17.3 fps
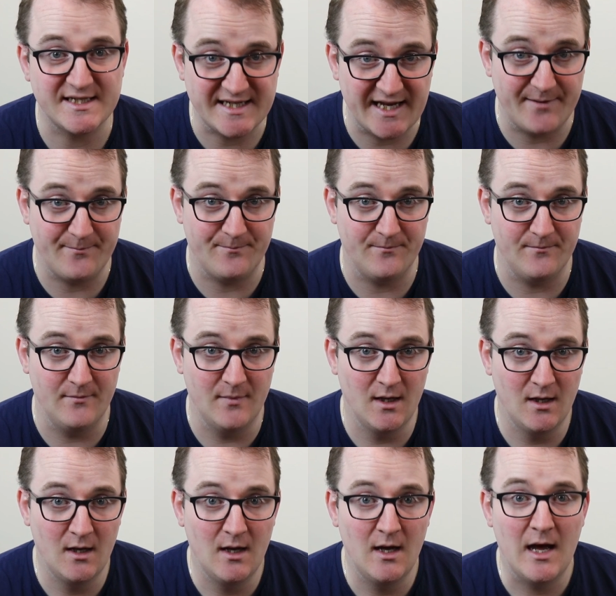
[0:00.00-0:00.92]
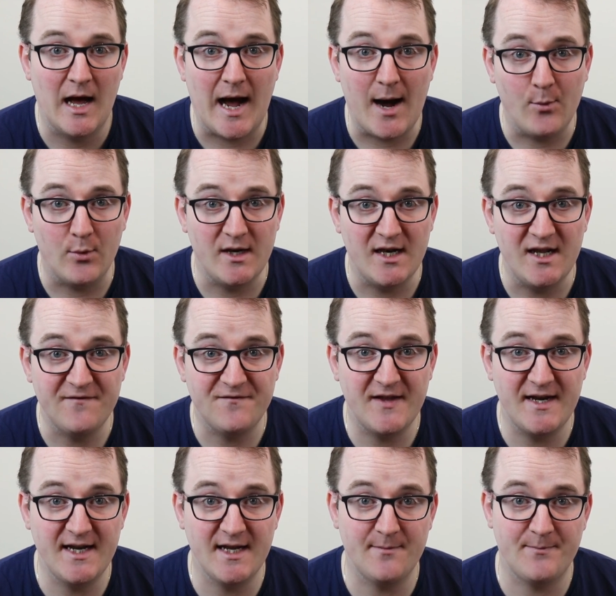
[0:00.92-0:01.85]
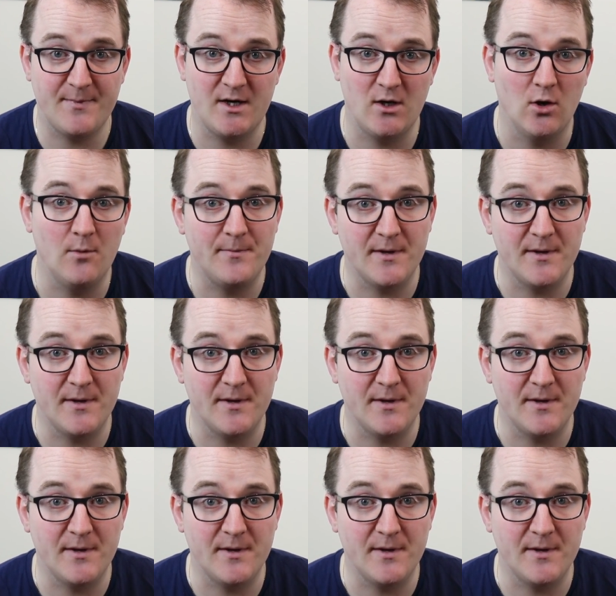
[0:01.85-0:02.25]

scheme. I will leave the link below